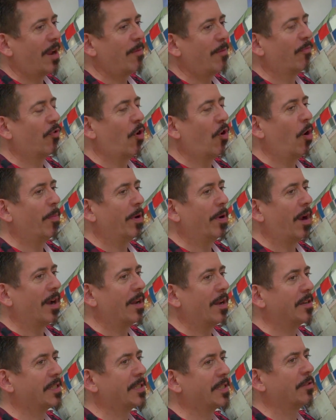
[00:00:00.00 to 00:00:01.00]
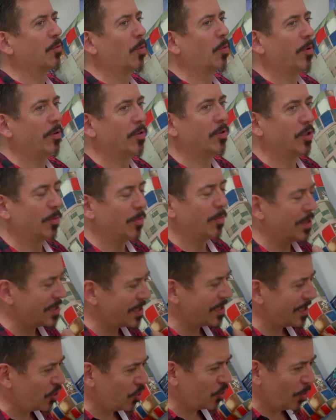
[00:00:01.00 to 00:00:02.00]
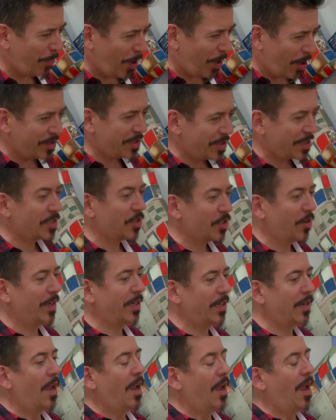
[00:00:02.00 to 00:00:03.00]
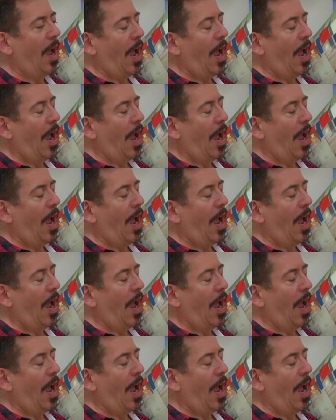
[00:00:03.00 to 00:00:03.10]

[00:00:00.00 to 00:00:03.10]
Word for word: came from, and I understood what you're doing with the sexual politics of it.